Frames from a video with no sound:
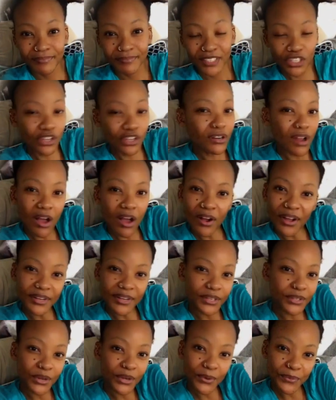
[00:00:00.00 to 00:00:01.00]
You're not going
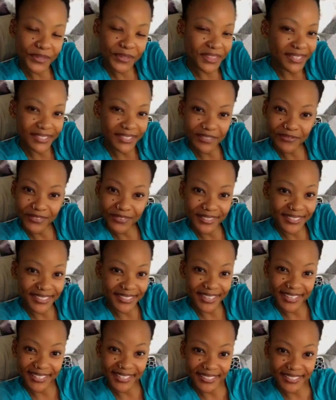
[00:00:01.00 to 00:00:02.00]
to know what the difference
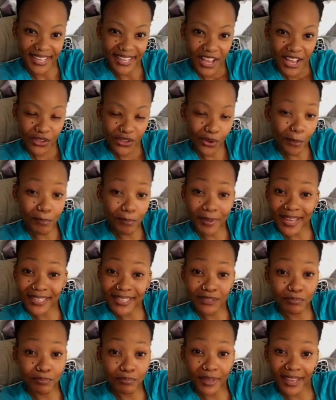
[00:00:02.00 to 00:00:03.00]
is. Your
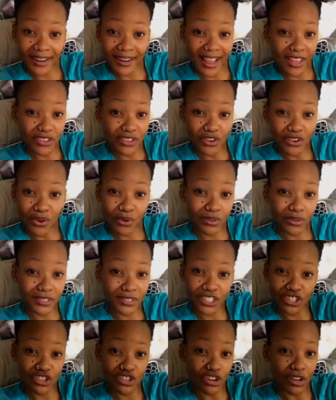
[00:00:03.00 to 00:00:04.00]
best bet and your
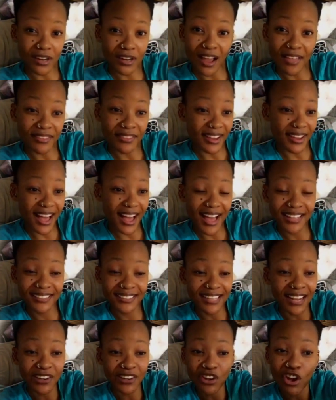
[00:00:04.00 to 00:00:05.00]
only shot are the guys
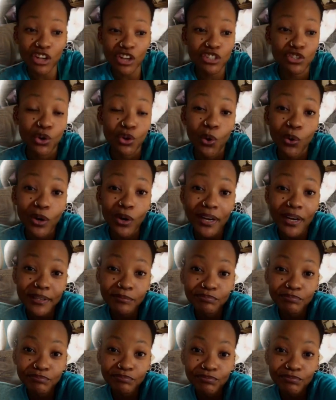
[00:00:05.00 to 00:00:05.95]
that God took.